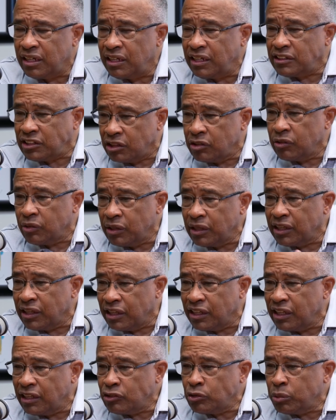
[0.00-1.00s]
And so he
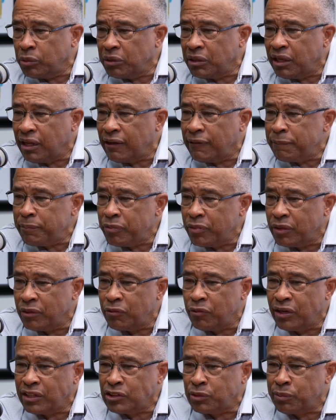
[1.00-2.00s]
gives me
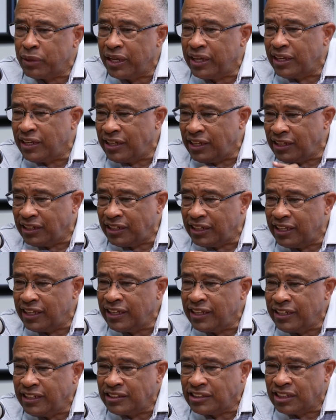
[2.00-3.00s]
the resume, and at
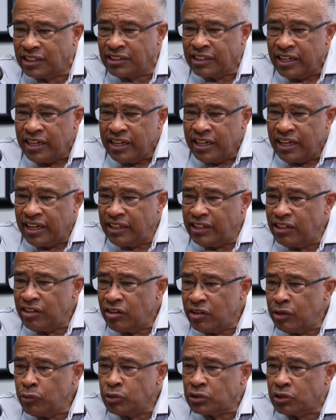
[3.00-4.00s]
the end he says, "And he
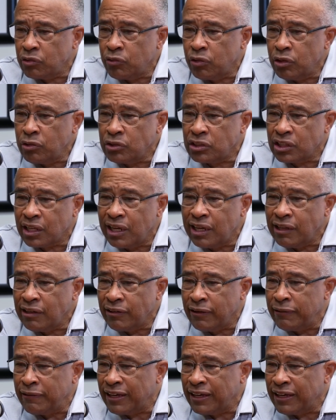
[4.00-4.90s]
was a Rhodes Scholar."